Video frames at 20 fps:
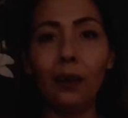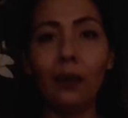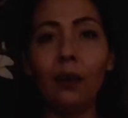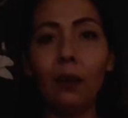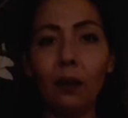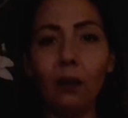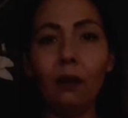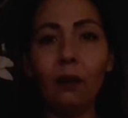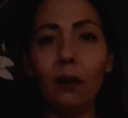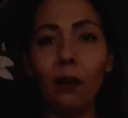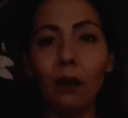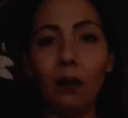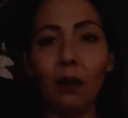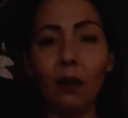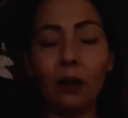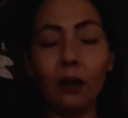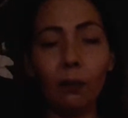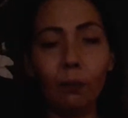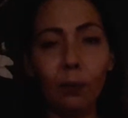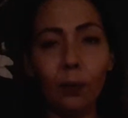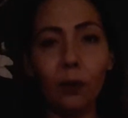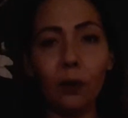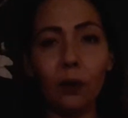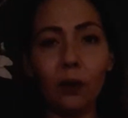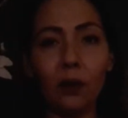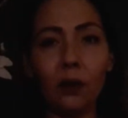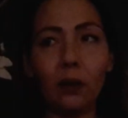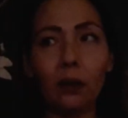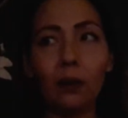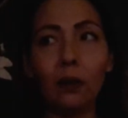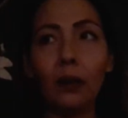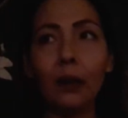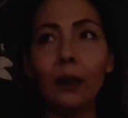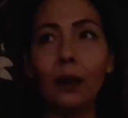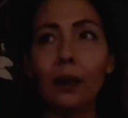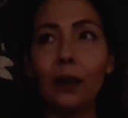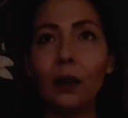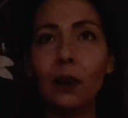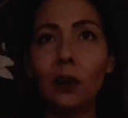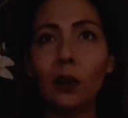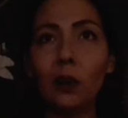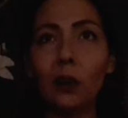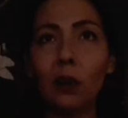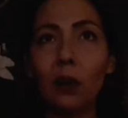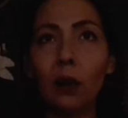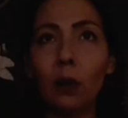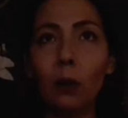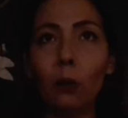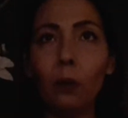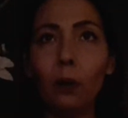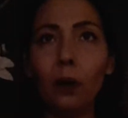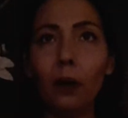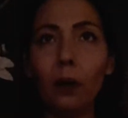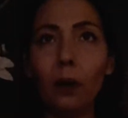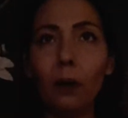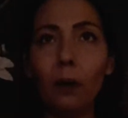kill other person. So